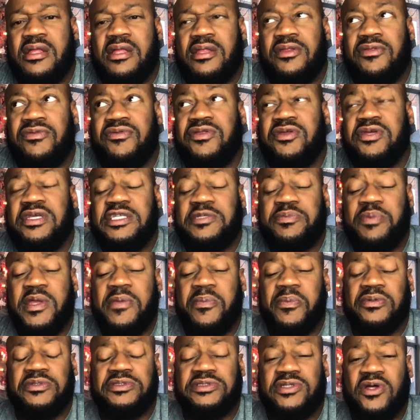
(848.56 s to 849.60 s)
these
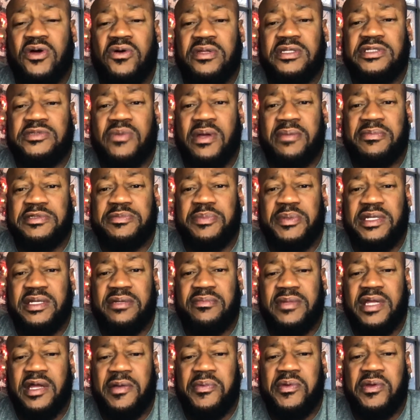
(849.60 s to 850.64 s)
people stole this woman's
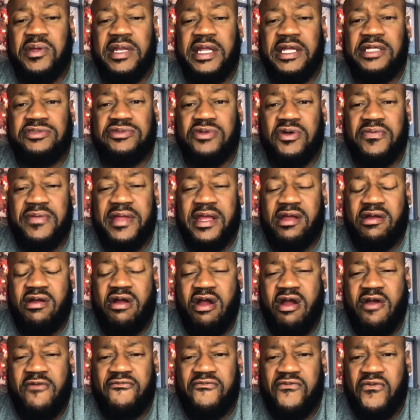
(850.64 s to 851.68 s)
BMW and they drove that
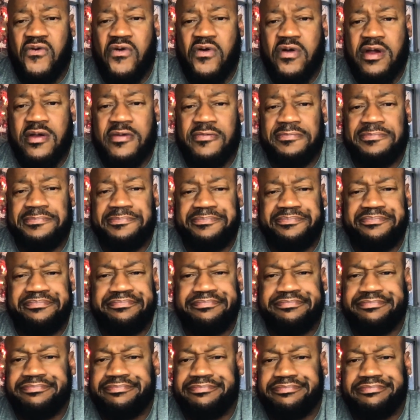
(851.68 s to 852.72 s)
car for
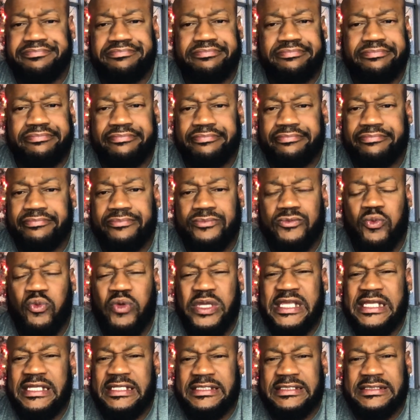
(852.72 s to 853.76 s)

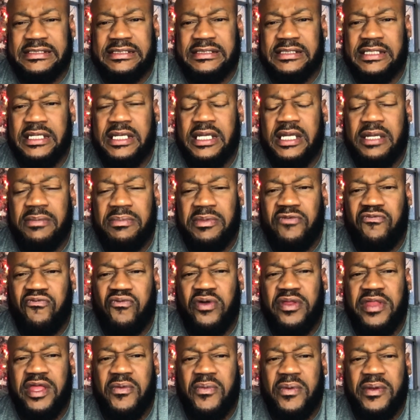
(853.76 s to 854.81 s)
weeks
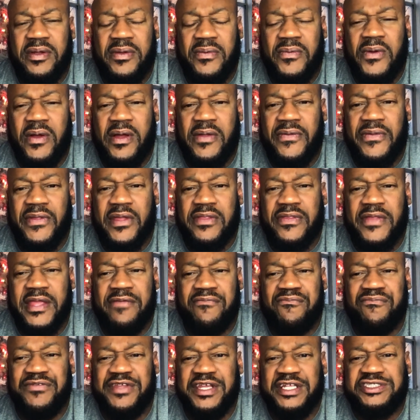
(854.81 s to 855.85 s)
before they
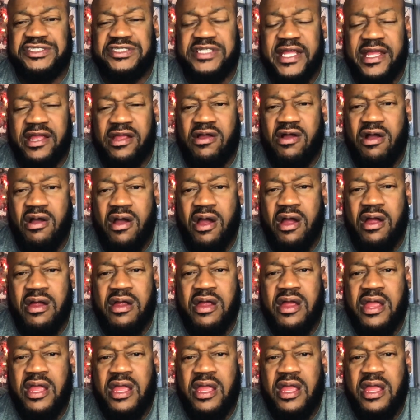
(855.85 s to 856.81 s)
ditched that car.